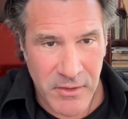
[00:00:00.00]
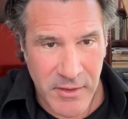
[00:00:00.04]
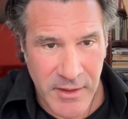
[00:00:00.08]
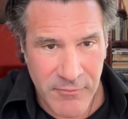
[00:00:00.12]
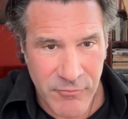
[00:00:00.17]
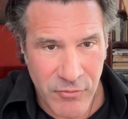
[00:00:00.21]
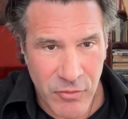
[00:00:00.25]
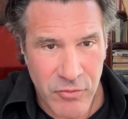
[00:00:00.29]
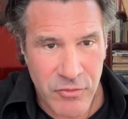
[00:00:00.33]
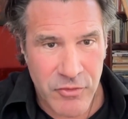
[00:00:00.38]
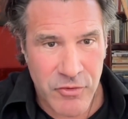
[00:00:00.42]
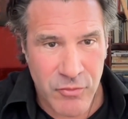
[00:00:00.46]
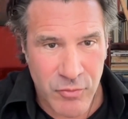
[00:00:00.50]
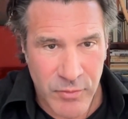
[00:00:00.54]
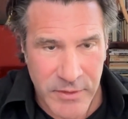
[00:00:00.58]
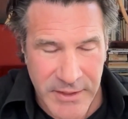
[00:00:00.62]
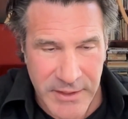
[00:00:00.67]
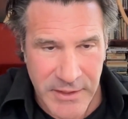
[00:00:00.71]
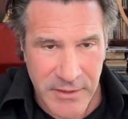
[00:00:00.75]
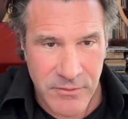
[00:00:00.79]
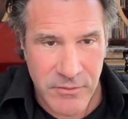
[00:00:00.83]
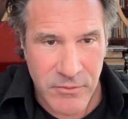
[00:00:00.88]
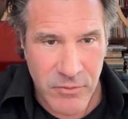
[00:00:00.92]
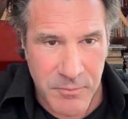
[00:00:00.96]
level,
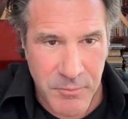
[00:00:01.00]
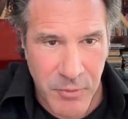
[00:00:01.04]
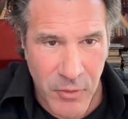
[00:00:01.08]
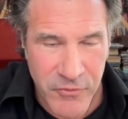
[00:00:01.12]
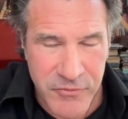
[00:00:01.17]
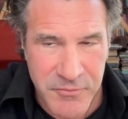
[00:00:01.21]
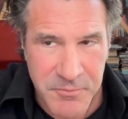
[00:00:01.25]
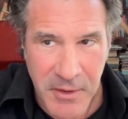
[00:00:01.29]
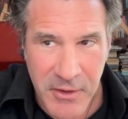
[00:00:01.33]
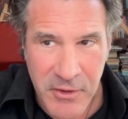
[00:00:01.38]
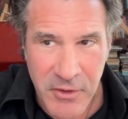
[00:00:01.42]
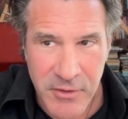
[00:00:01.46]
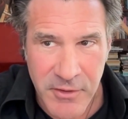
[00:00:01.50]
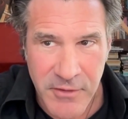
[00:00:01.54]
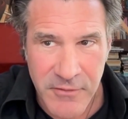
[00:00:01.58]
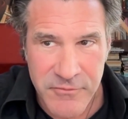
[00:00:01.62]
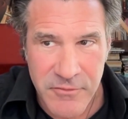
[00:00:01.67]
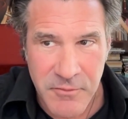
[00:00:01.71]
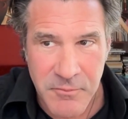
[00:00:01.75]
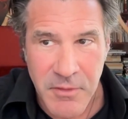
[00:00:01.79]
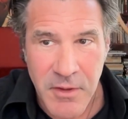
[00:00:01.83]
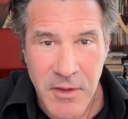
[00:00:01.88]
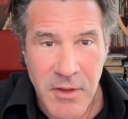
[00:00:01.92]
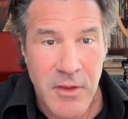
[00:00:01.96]
green or
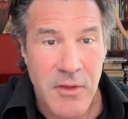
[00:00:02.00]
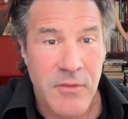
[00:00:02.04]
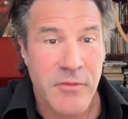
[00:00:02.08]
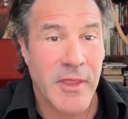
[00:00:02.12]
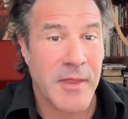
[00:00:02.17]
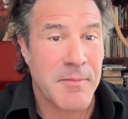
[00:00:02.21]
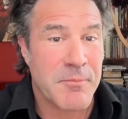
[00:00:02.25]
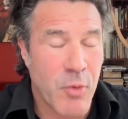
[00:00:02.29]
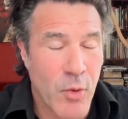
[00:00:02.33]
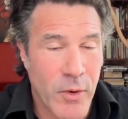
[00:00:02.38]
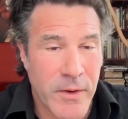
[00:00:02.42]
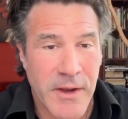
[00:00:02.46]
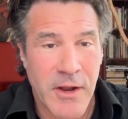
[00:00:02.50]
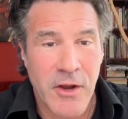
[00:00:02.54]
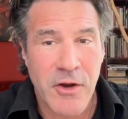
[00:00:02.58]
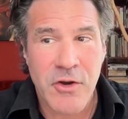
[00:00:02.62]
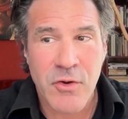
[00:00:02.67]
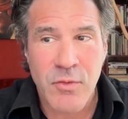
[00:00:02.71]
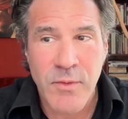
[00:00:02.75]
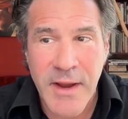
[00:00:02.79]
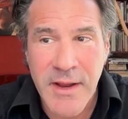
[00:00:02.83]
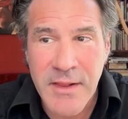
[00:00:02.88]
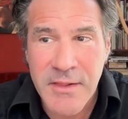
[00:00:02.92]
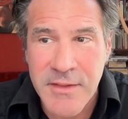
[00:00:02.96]
postmodernism, they point out
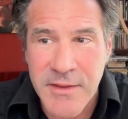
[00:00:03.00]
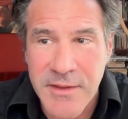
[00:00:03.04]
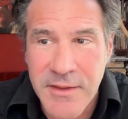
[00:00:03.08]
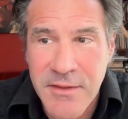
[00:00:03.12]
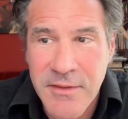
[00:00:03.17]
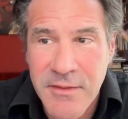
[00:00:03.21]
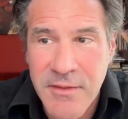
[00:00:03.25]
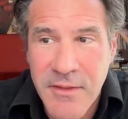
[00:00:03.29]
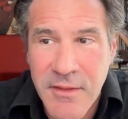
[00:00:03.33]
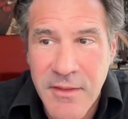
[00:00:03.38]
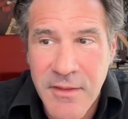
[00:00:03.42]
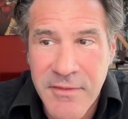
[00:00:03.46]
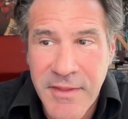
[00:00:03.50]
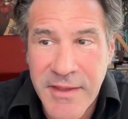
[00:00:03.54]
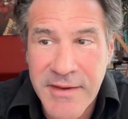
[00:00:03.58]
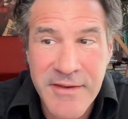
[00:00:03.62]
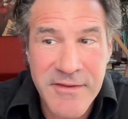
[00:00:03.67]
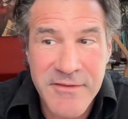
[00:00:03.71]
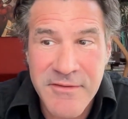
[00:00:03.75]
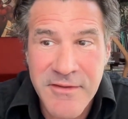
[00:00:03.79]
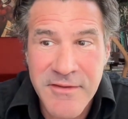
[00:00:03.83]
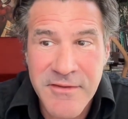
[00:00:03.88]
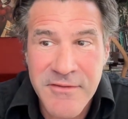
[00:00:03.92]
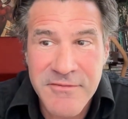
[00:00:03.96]
correctly that
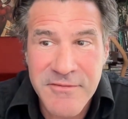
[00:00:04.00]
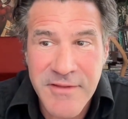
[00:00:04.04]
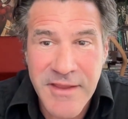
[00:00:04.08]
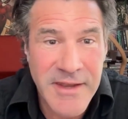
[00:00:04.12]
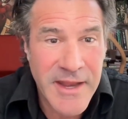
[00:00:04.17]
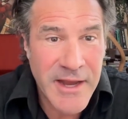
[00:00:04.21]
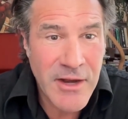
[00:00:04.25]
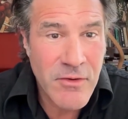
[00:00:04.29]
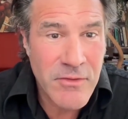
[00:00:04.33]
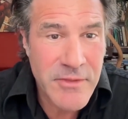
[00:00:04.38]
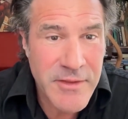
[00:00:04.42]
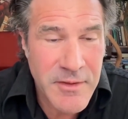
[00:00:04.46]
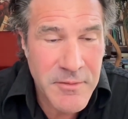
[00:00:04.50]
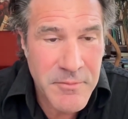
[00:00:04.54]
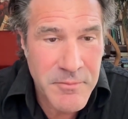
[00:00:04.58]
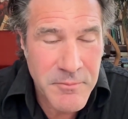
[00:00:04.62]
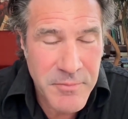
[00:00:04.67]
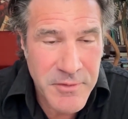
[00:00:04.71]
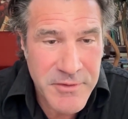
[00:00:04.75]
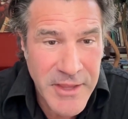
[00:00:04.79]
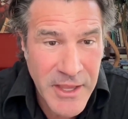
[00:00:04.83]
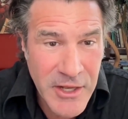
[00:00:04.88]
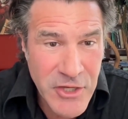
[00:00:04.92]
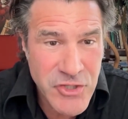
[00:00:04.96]
it is inherently,
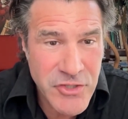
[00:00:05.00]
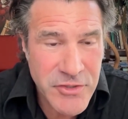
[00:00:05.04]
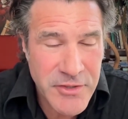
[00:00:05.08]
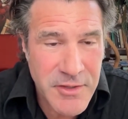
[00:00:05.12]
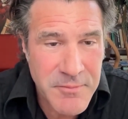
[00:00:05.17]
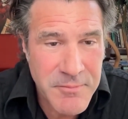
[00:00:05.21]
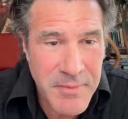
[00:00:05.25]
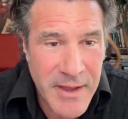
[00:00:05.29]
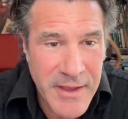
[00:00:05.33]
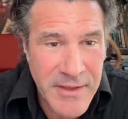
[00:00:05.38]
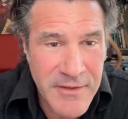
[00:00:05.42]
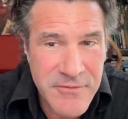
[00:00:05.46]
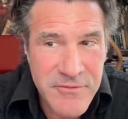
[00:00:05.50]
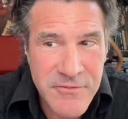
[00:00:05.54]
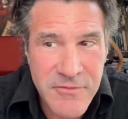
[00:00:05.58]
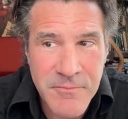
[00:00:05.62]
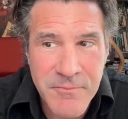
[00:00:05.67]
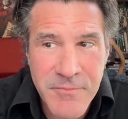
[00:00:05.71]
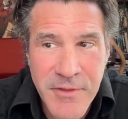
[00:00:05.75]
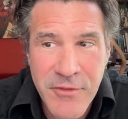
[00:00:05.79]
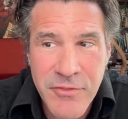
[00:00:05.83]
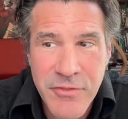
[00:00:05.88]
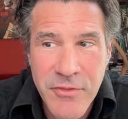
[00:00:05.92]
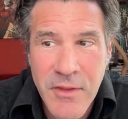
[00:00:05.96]
potentially biased,
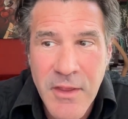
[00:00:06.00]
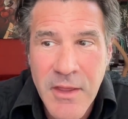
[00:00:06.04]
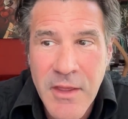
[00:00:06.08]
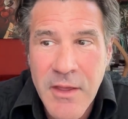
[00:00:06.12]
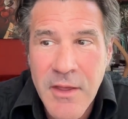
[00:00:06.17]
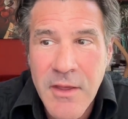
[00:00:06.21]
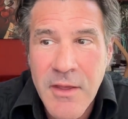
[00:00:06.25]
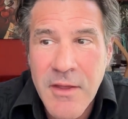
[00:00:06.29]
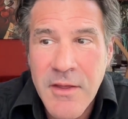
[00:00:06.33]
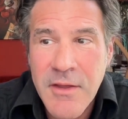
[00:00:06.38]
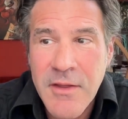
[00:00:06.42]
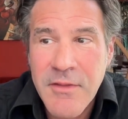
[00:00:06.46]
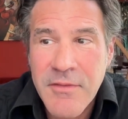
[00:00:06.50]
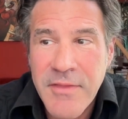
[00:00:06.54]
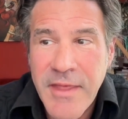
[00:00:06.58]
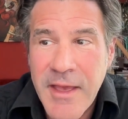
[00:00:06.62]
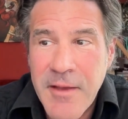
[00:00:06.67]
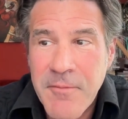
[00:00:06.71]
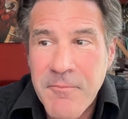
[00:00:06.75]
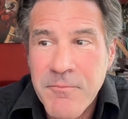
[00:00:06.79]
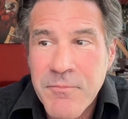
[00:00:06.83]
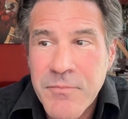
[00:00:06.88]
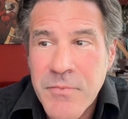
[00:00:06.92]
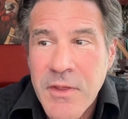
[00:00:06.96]
that
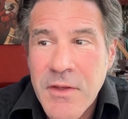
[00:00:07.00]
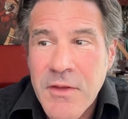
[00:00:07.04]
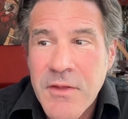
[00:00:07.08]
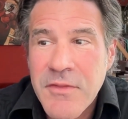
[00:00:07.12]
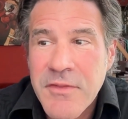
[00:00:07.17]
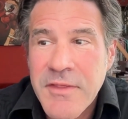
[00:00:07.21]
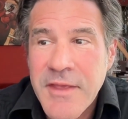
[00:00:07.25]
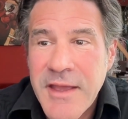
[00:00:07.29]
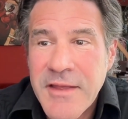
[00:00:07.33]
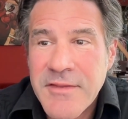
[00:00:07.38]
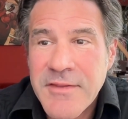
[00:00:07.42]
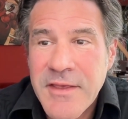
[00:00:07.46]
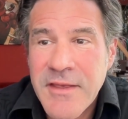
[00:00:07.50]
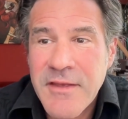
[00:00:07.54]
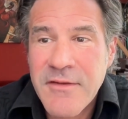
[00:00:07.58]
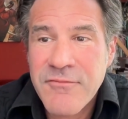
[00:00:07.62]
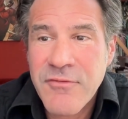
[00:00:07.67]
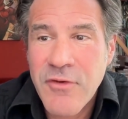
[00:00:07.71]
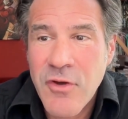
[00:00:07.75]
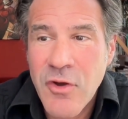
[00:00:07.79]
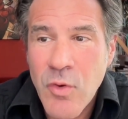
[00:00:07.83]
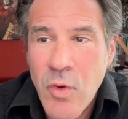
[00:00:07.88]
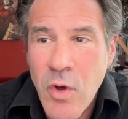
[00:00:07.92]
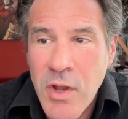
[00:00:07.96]
the idea of
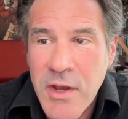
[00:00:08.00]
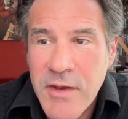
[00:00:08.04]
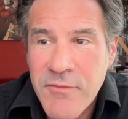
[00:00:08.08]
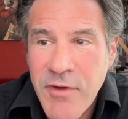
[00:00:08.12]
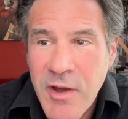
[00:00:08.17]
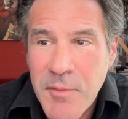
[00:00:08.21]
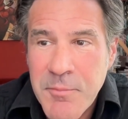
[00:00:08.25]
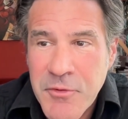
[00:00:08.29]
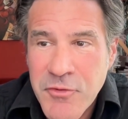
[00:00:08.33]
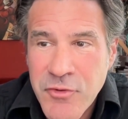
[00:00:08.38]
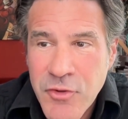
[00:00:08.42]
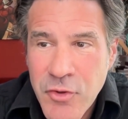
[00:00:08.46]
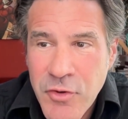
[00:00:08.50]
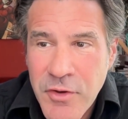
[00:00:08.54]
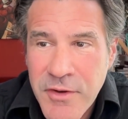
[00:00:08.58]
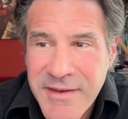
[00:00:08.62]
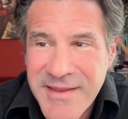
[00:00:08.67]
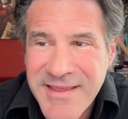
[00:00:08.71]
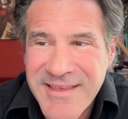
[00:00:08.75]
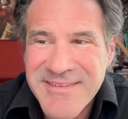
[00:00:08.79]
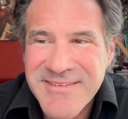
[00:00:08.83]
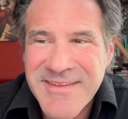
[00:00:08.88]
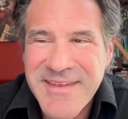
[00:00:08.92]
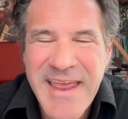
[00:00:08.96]
equality of
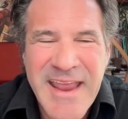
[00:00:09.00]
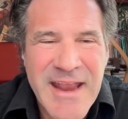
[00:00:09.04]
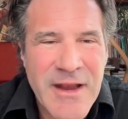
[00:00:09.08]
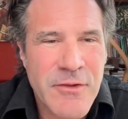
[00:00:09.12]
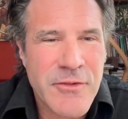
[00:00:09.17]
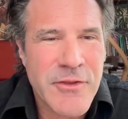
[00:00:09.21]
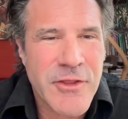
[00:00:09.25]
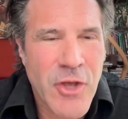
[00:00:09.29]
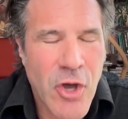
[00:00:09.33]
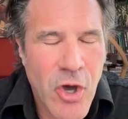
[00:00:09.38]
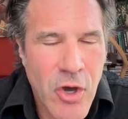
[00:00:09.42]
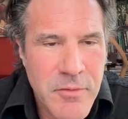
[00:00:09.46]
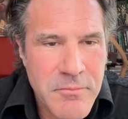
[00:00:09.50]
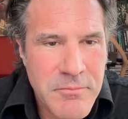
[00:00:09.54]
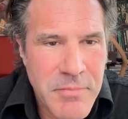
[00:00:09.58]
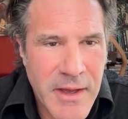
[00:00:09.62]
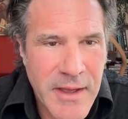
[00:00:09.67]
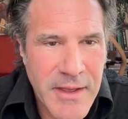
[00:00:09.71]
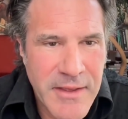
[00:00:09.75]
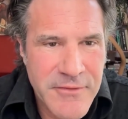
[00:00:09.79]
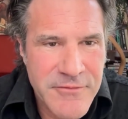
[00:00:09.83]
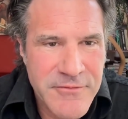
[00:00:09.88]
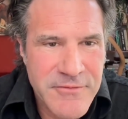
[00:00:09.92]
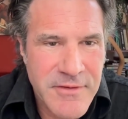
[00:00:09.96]
opportunity is inherently
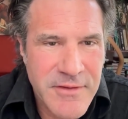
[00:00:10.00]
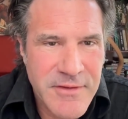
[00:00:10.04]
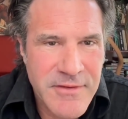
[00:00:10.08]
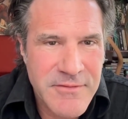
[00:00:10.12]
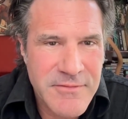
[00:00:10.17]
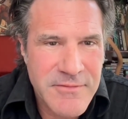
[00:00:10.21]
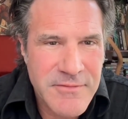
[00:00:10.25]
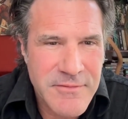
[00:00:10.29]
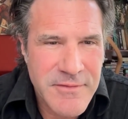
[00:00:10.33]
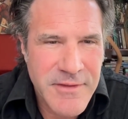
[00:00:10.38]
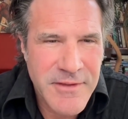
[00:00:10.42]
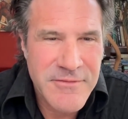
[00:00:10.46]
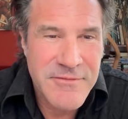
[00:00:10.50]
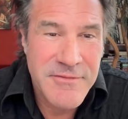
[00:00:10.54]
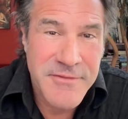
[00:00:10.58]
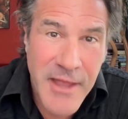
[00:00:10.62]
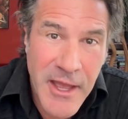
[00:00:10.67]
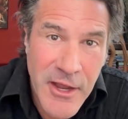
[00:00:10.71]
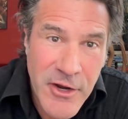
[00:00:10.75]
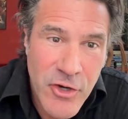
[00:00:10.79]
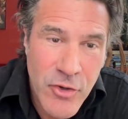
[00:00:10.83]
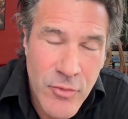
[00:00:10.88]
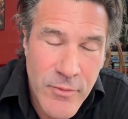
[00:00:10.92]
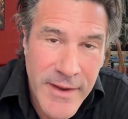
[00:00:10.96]
unbiased is
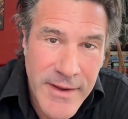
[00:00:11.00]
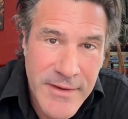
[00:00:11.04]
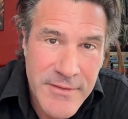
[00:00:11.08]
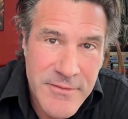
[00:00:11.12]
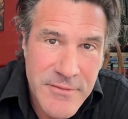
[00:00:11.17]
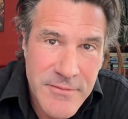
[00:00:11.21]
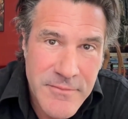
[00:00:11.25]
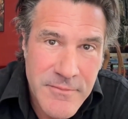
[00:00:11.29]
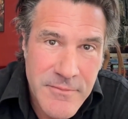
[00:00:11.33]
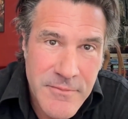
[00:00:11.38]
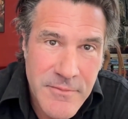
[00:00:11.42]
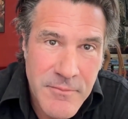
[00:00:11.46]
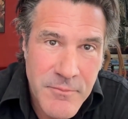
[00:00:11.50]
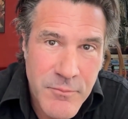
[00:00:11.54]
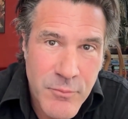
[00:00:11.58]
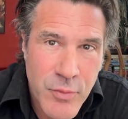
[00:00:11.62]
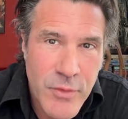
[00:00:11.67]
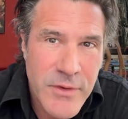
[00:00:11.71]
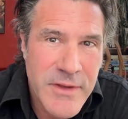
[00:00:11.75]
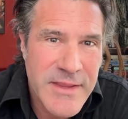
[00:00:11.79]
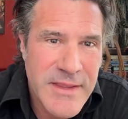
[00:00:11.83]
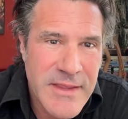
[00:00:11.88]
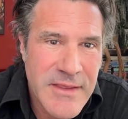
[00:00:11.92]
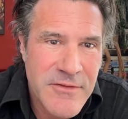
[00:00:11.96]
not correct.
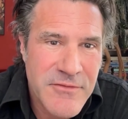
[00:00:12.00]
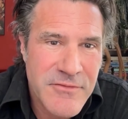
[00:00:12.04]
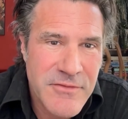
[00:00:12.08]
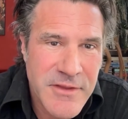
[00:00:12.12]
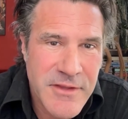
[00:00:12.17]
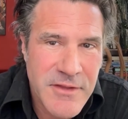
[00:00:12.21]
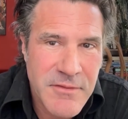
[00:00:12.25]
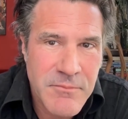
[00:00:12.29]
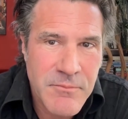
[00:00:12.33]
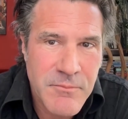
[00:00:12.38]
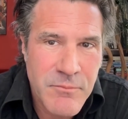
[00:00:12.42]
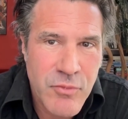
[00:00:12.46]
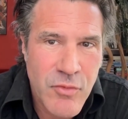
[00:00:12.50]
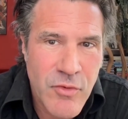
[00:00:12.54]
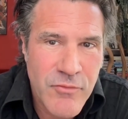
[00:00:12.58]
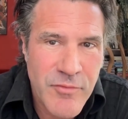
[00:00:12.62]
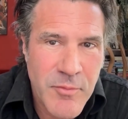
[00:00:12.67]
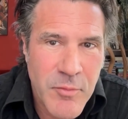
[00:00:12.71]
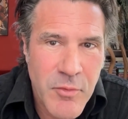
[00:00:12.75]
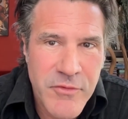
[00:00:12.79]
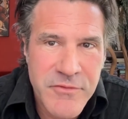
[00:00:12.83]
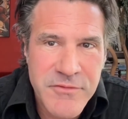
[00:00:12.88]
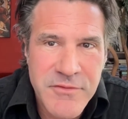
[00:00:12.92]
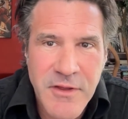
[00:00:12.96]
Pretty easily
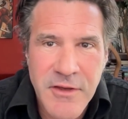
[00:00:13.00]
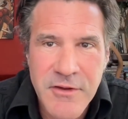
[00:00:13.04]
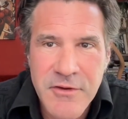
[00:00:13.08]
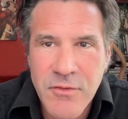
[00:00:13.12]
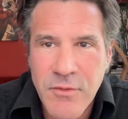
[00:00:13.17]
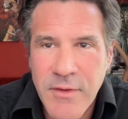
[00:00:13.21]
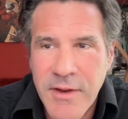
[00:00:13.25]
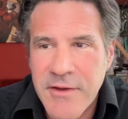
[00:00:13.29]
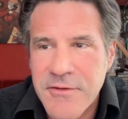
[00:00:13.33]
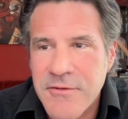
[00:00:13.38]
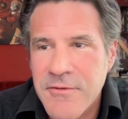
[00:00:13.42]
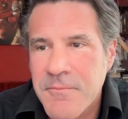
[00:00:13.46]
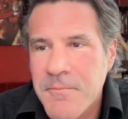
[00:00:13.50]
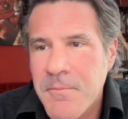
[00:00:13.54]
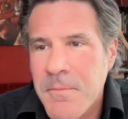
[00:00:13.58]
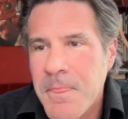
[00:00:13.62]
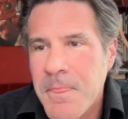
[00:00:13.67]
provable is not correct.